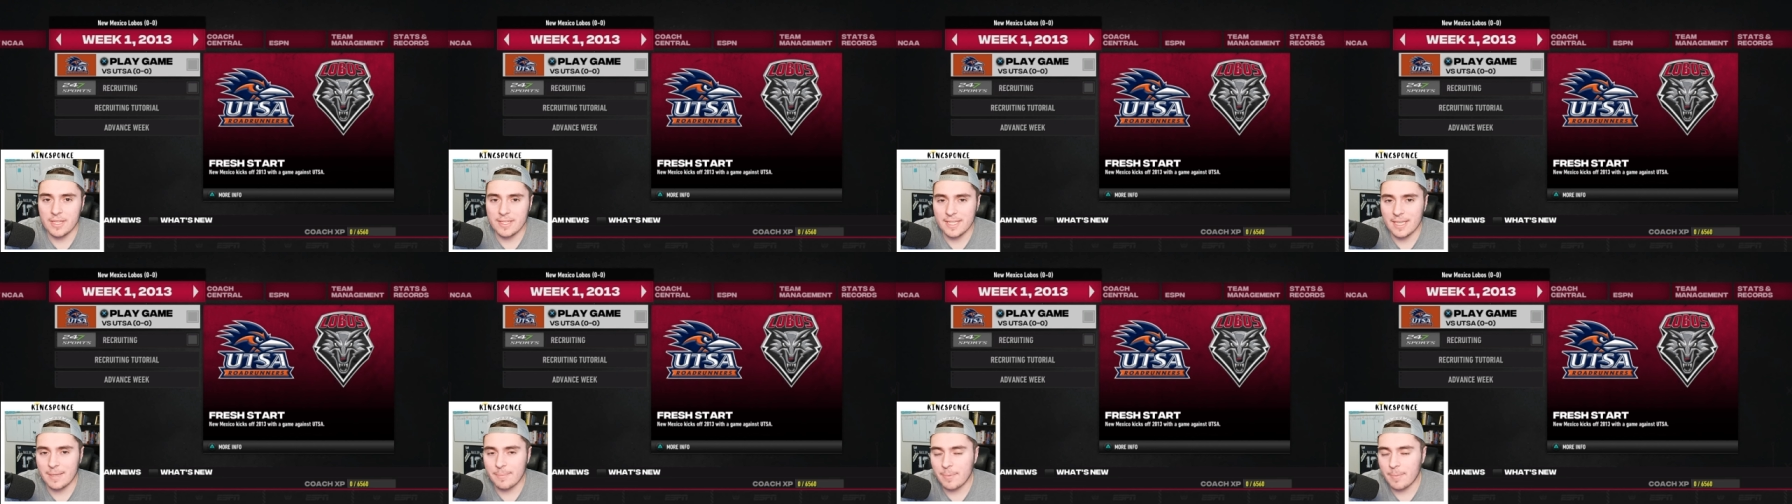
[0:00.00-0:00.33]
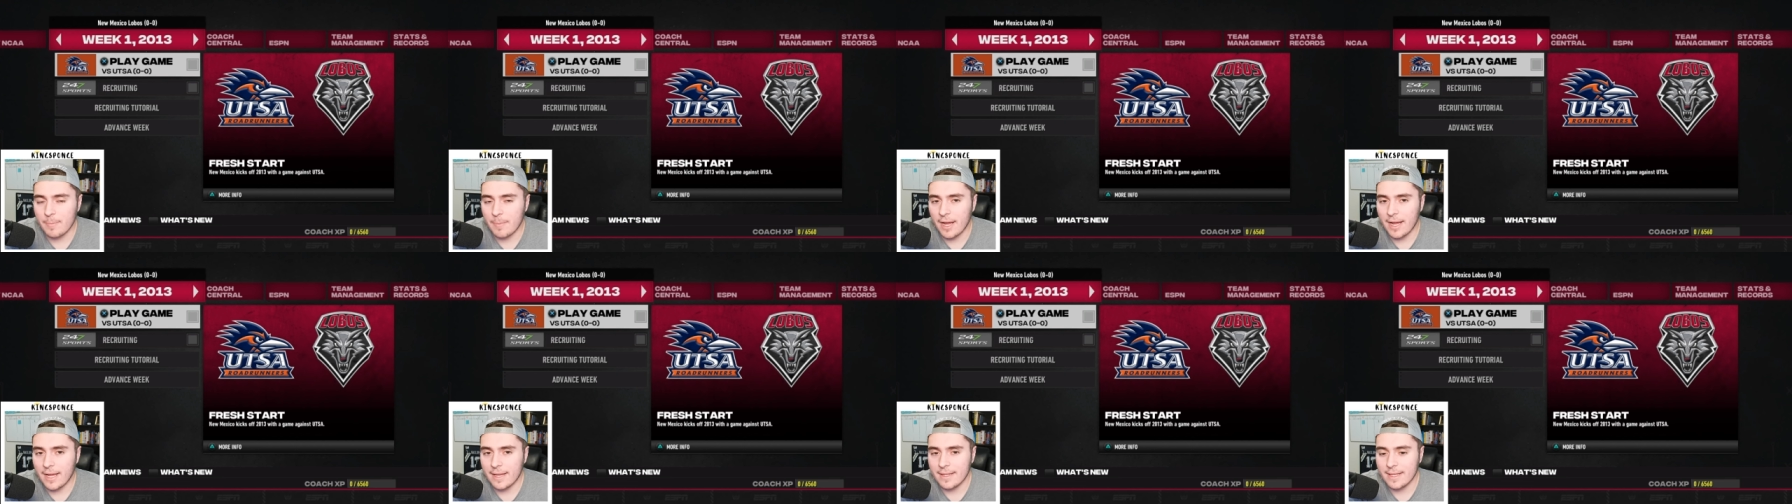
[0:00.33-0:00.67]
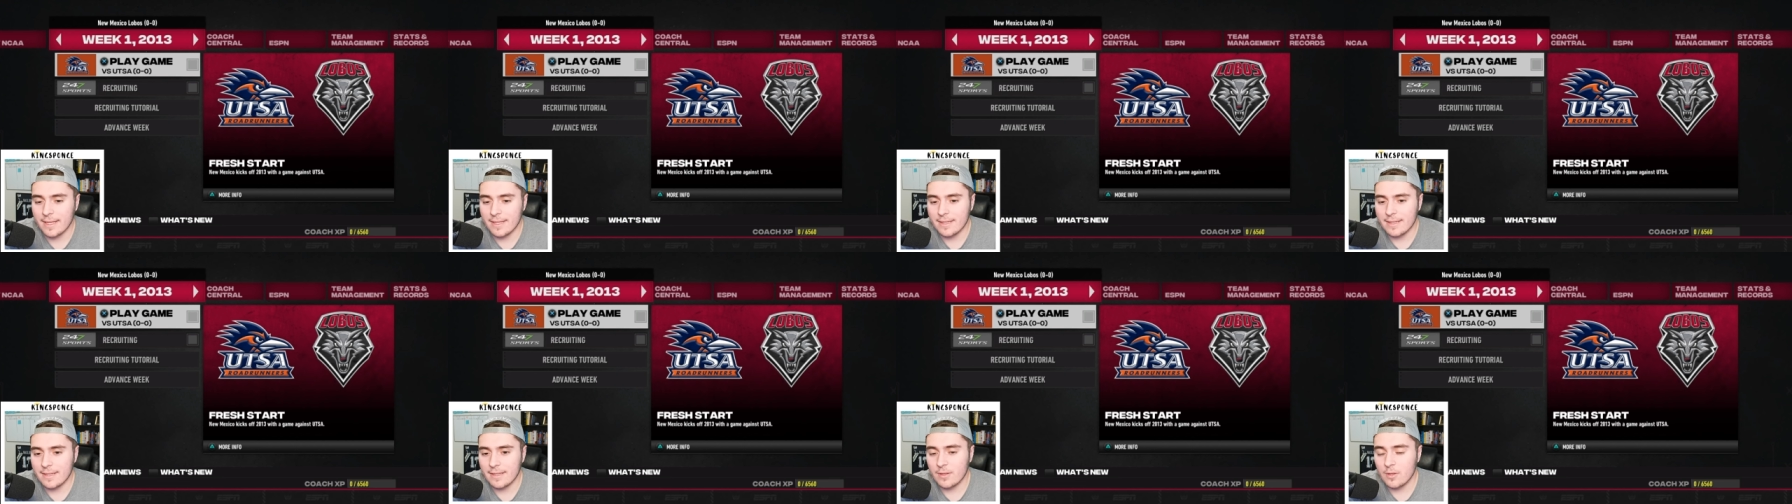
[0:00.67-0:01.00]
keep in mind
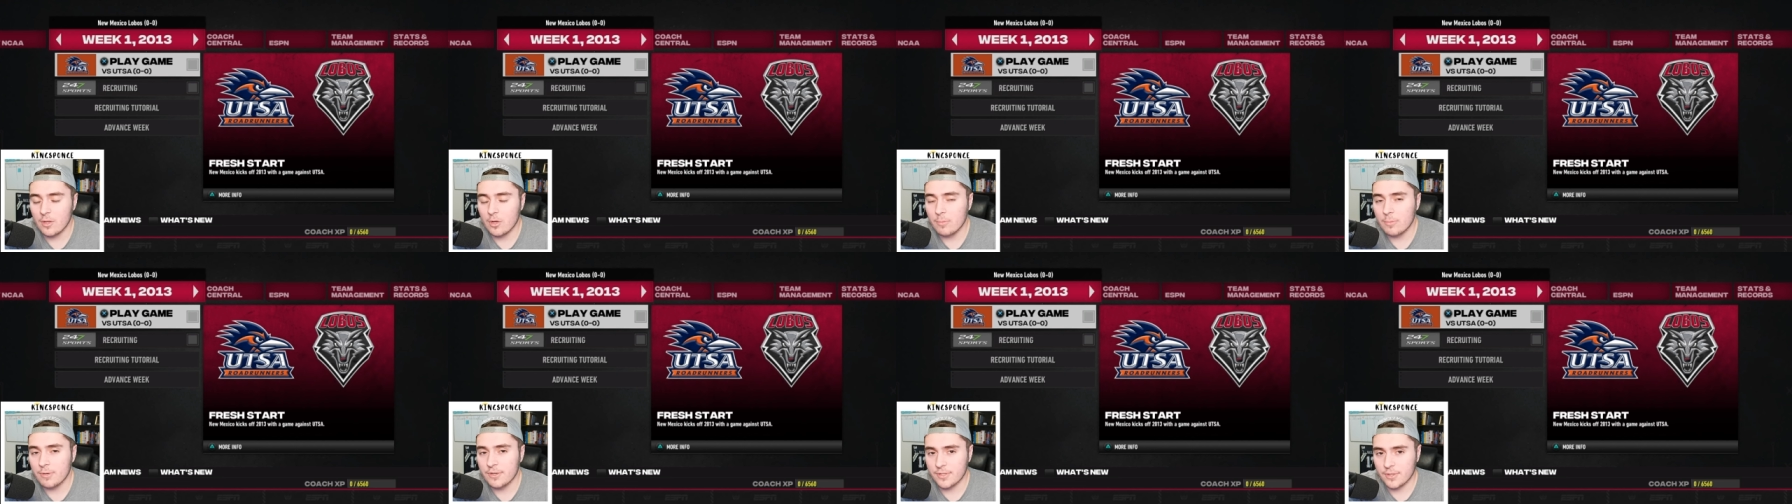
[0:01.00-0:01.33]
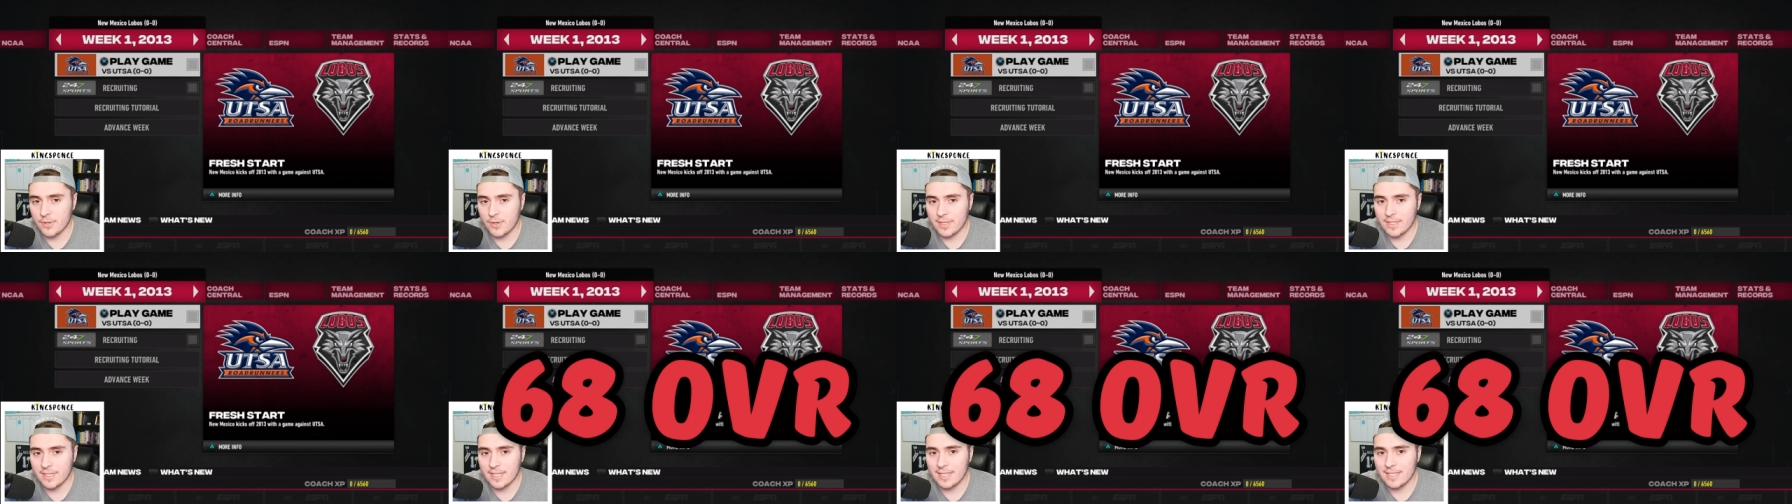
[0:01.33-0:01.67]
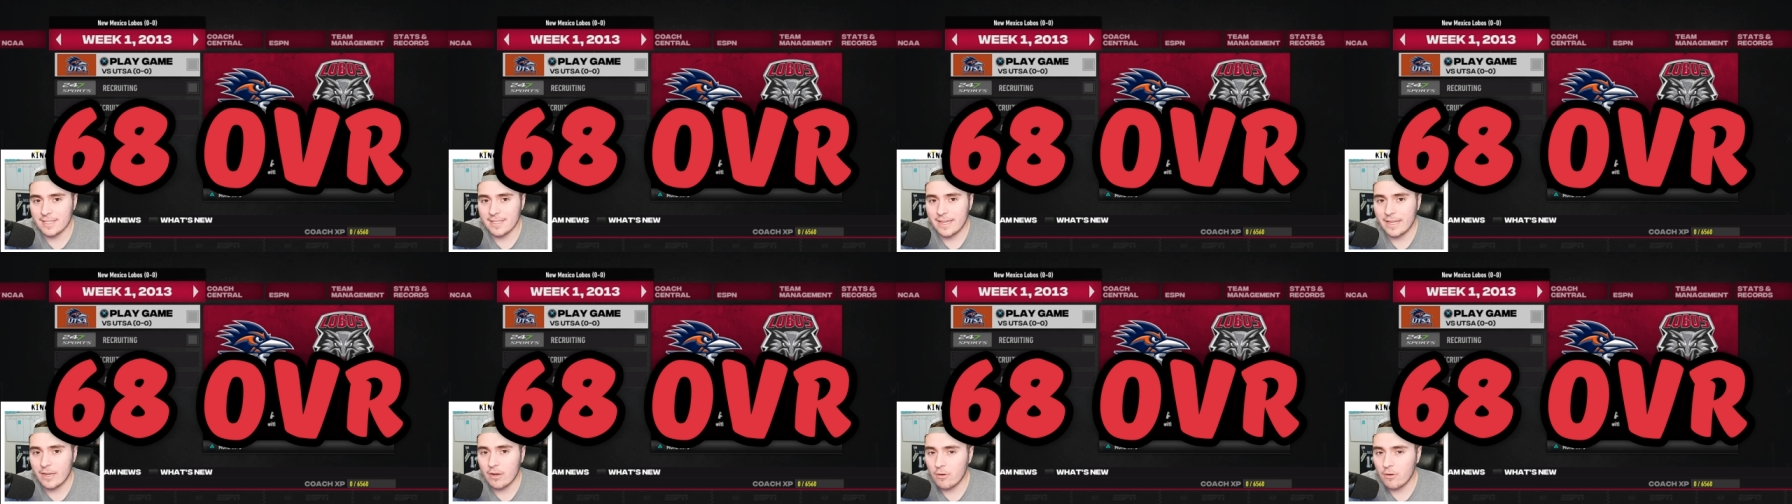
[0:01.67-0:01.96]
that the Lobos are 68